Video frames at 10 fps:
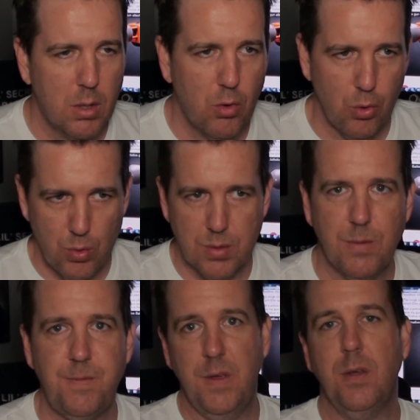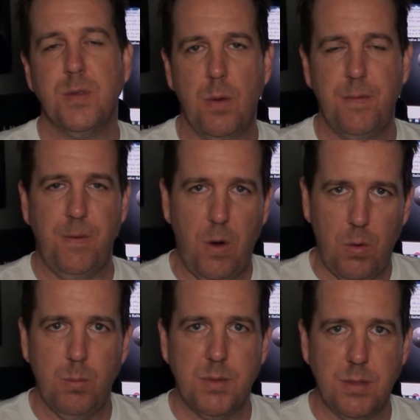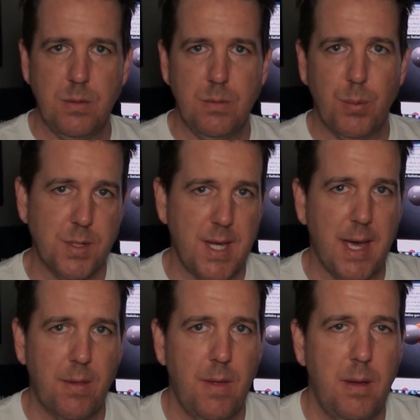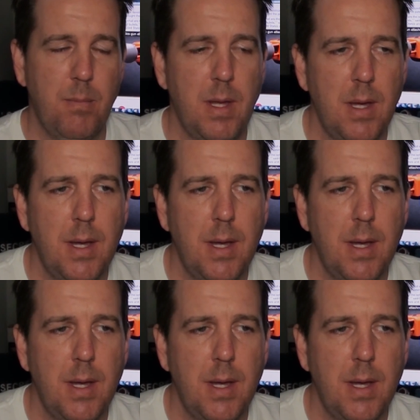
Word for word: cruiser fills with foam to protect them.